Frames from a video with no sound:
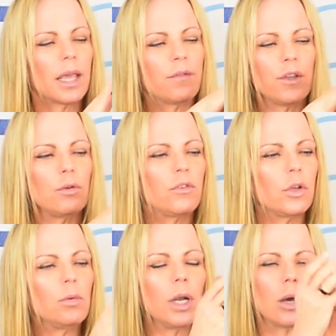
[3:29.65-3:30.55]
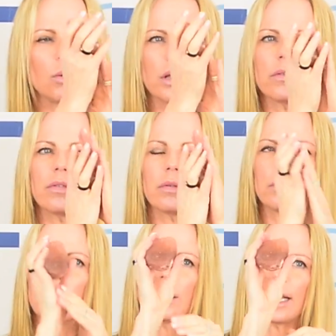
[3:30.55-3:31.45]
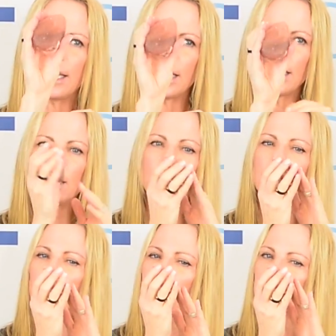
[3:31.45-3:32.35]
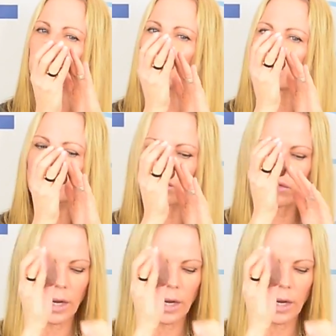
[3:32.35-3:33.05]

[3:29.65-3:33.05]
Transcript: If you do notice that there's just a little